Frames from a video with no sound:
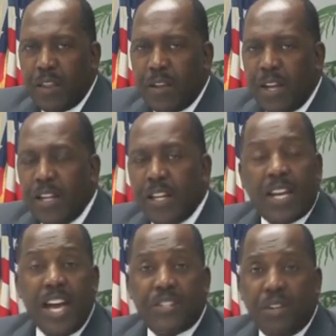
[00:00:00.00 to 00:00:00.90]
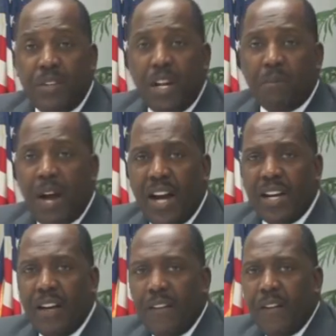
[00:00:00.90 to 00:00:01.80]
In the case of
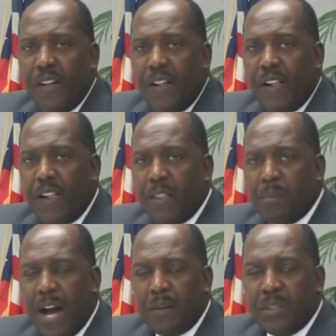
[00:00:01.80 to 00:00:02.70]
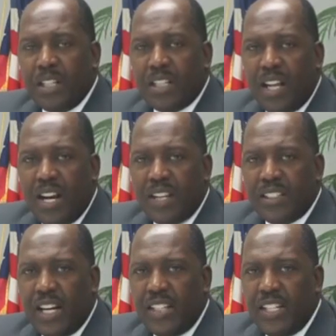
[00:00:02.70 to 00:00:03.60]
Nehemiah, the Bible
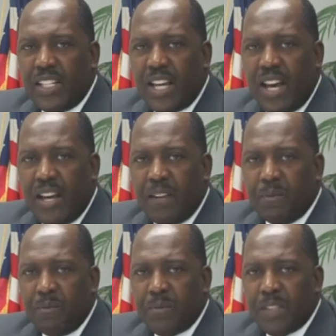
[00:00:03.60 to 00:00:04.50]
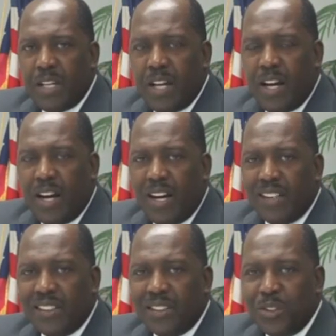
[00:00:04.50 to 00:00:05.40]
declared that he came
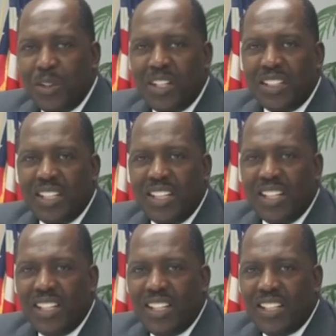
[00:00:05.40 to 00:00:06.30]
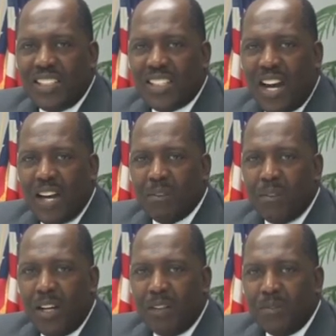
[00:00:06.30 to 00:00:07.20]
during the
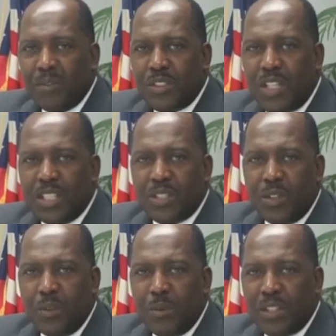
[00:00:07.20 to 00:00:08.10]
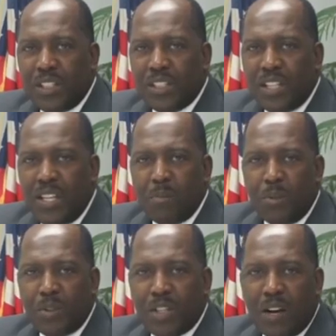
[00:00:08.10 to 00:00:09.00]
time of Chislu, which is a
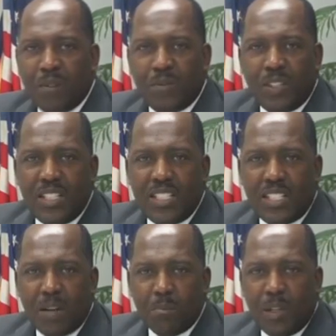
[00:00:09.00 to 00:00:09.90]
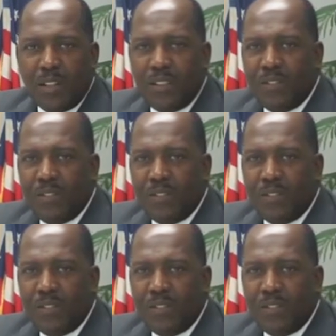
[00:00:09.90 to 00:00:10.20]
Hebrew term for December.